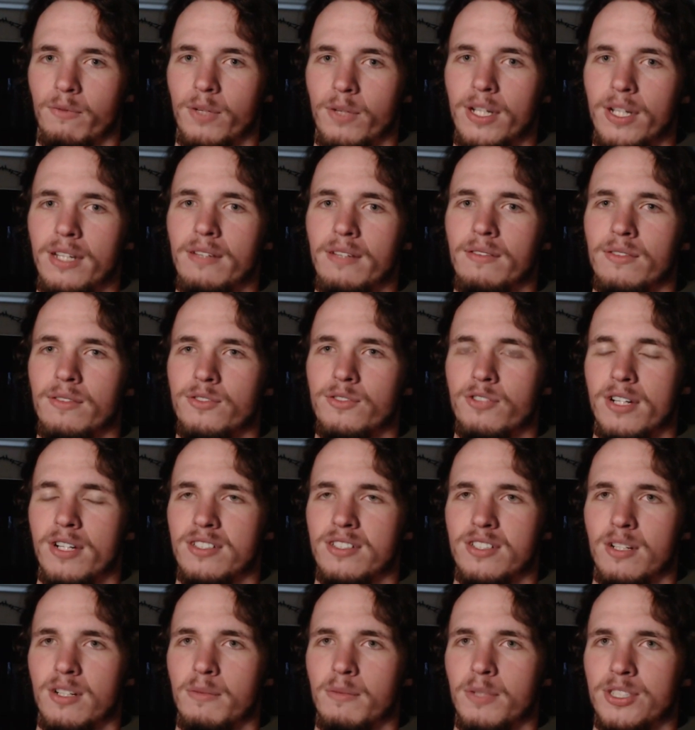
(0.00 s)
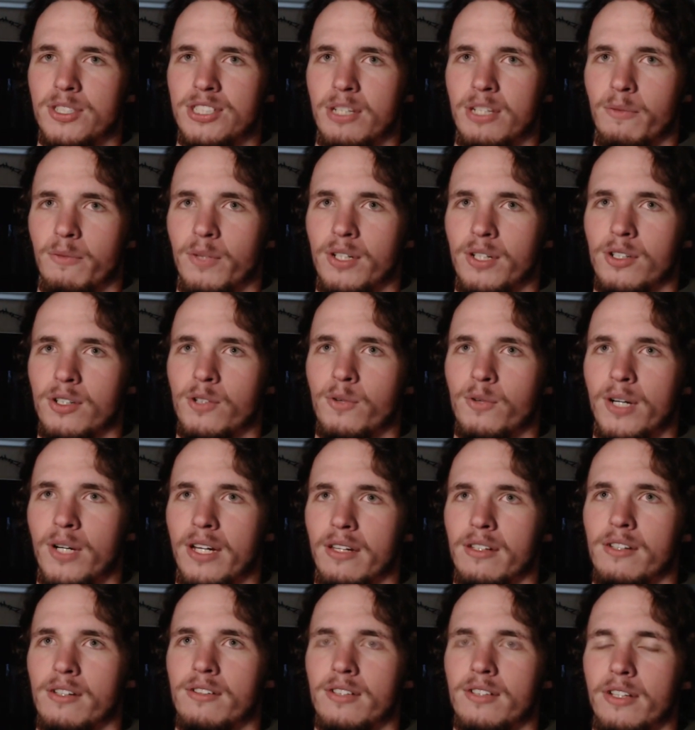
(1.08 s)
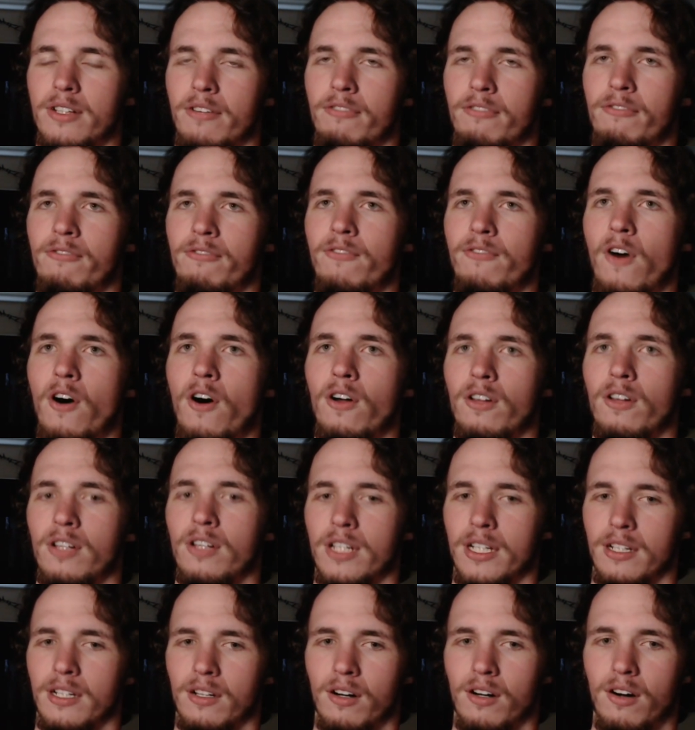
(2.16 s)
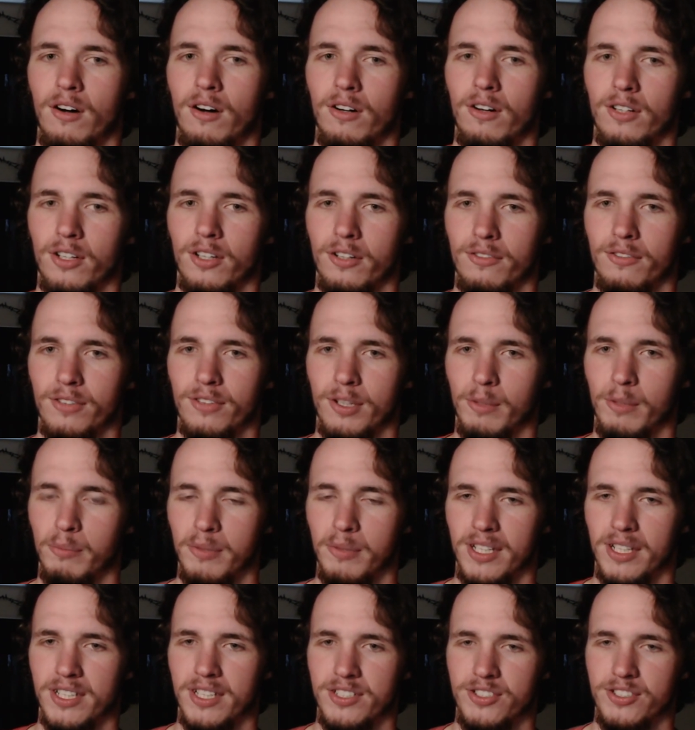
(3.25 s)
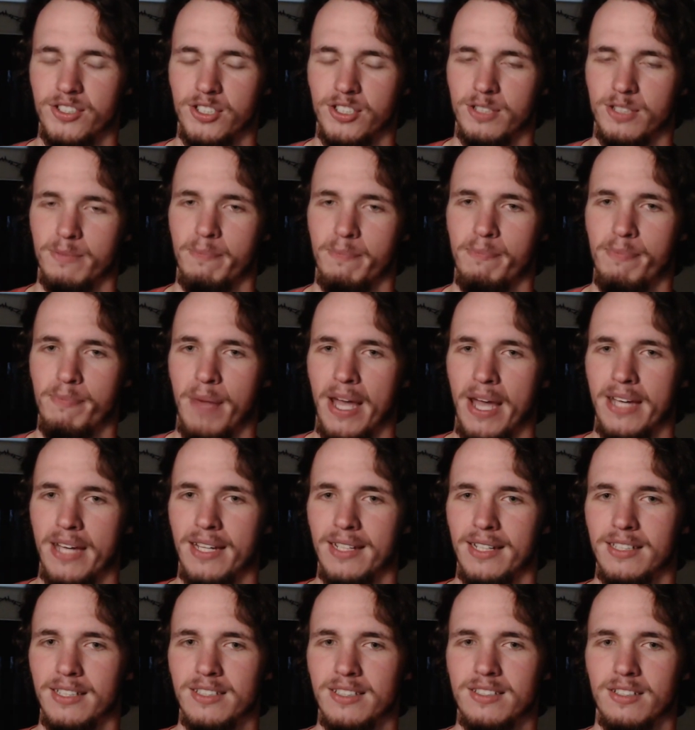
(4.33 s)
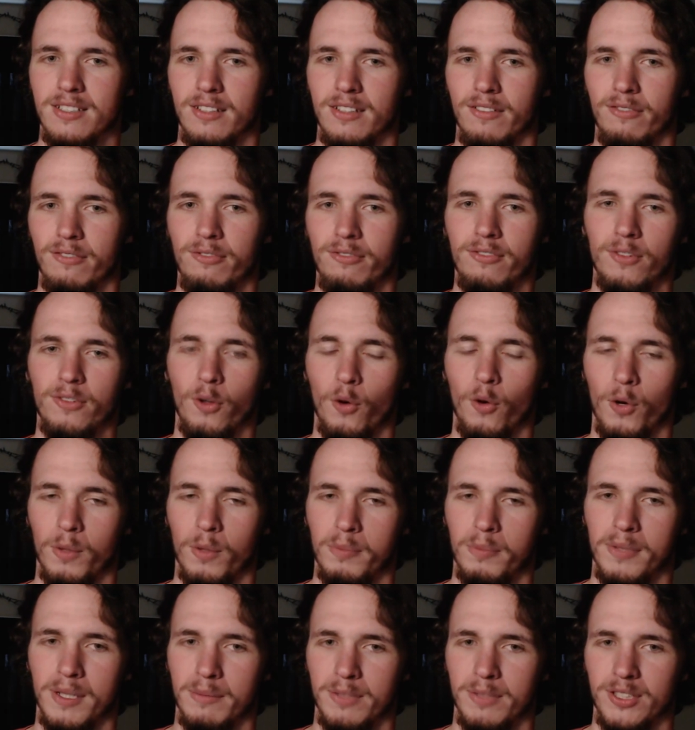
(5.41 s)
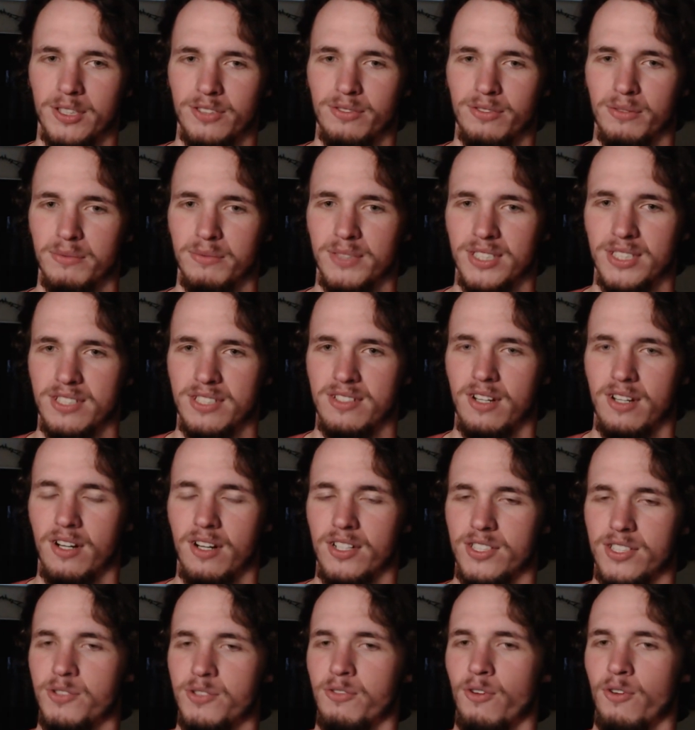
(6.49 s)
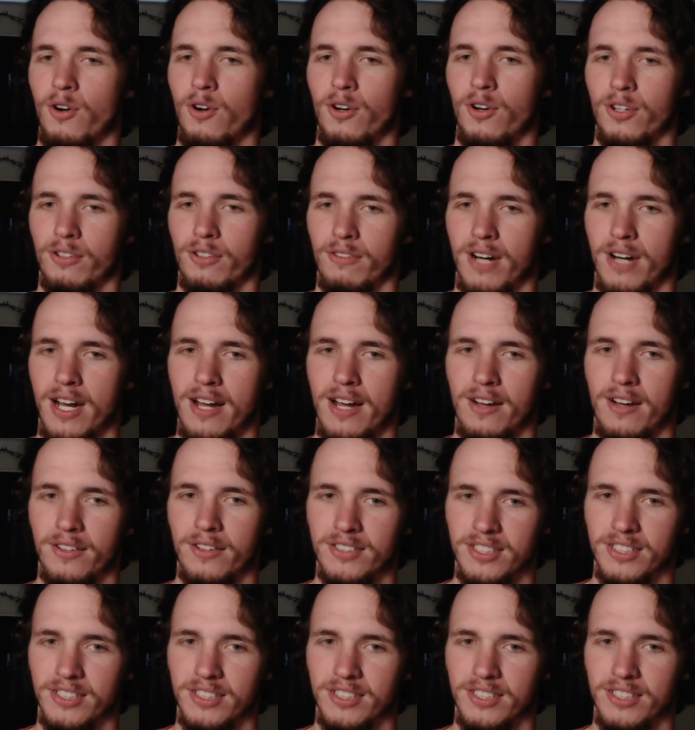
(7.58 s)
We drank so much that we were quite literally falling all over the place, just banging into the floor pretty much from just us crawling around.